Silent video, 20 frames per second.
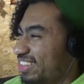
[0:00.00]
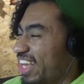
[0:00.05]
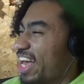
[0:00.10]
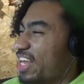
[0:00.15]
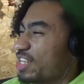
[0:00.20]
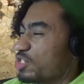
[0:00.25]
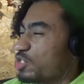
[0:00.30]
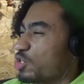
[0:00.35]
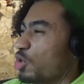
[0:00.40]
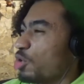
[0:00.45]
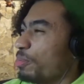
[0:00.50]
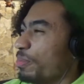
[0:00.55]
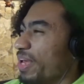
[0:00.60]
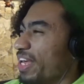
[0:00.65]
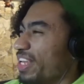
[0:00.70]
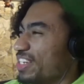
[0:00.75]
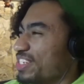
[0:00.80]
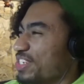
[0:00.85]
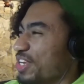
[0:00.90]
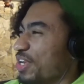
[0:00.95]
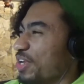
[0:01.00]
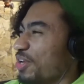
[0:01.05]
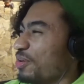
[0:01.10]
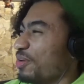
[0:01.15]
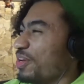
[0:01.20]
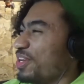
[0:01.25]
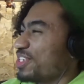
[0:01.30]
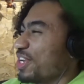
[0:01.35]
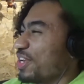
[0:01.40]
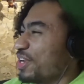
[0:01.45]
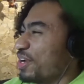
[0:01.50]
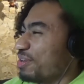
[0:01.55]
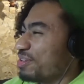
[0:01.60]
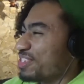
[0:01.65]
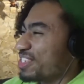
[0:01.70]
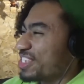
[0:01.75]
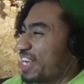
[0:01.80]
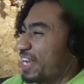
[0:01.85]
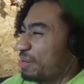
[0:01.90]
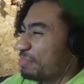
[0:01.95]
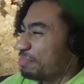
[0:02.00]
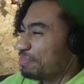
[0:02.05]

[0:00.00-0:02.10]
Yeah, zoom in so you don't see him.